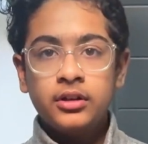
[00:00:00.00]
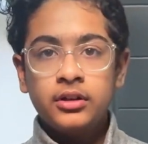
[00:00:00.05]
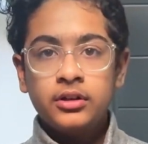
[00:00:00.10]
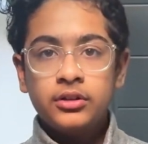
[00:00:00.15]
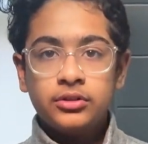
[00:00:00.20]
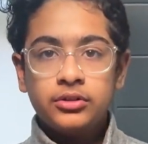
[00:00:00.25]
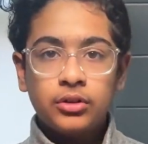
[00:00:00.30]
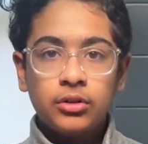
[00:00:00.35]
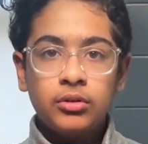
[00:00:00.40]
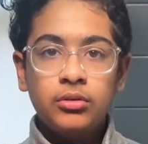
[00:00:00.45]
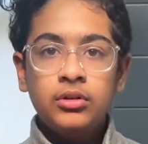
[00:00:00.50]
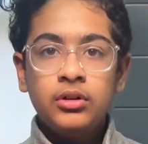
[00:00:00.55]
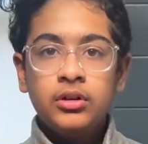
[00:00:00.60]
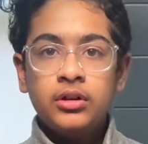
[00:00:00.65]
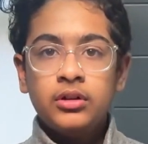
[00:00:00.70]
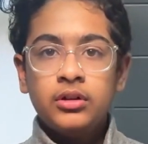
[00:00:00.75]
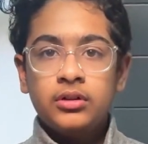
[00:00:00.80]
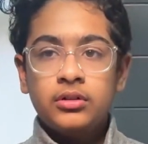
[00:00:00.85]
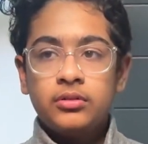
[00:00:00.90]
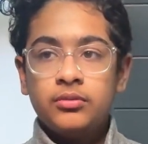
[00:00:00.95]
So
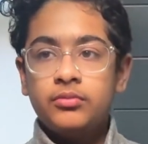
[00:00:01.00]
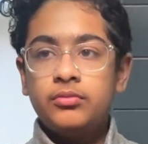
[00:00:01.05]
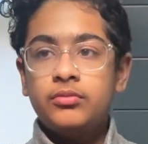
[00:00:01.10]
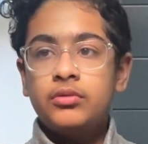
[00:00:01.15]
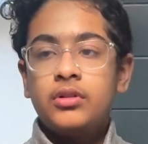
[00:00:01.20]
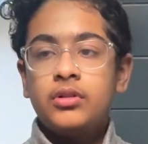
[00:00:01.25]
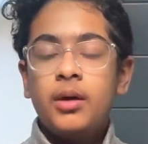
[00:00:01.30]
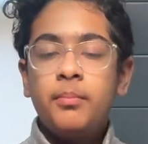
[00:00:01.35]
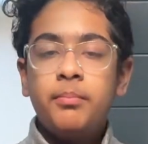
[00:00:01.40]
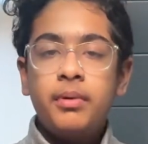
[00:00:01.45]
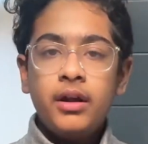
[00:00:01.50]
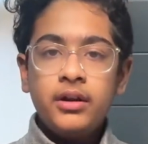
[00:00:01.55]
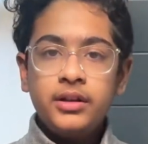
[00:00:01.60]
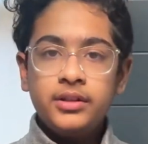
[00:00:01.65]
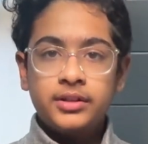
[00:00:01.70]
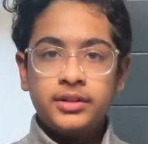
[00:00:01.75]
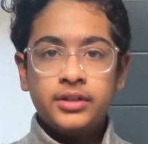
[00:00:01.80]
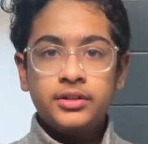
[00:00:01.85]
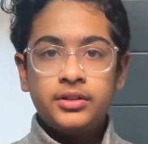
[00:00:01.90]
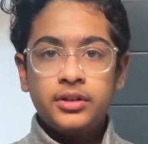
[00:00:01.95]
a
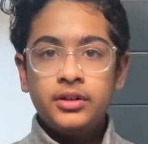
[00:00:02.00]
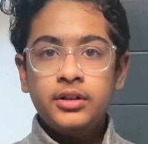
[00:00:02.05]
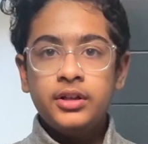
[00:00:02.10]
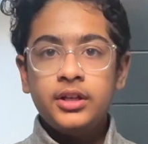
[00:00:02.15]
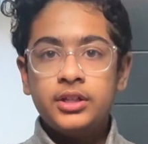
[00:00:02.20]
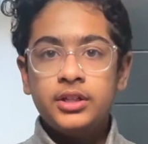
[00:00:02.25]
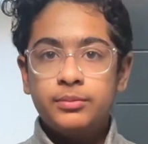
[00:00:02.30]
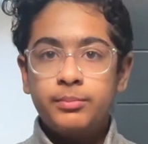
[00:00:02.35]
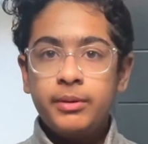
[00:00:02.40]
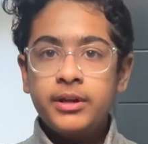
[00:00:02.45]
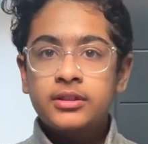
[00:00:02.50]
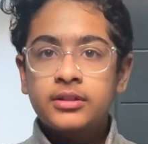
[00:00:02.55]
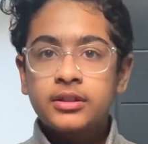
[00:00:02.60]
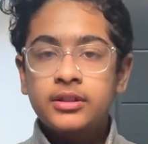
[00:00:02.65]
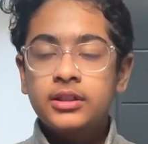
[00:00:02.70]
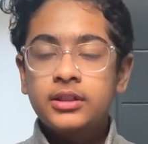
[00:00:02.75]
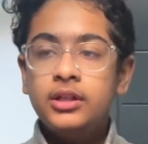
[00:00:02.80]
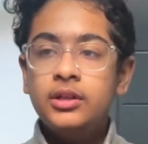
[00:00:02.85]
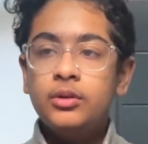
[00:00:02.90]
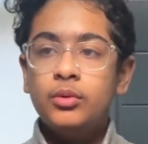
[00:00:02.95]
barycenter is
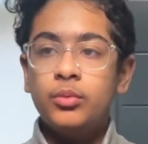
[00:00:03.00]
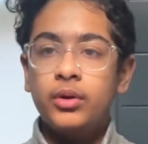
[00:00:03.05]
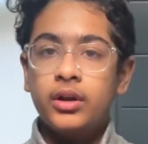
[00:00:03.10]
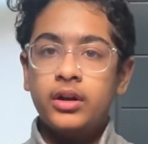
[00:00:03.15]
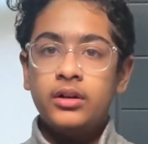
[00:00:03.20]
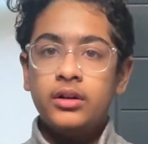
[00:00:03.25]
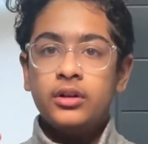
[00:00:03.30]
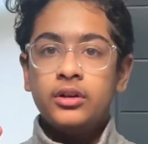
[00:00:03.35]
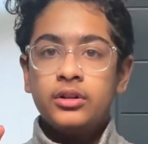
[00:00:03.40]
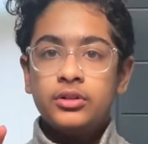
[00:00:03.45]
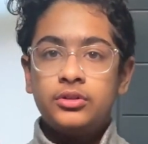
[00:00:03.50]
basically where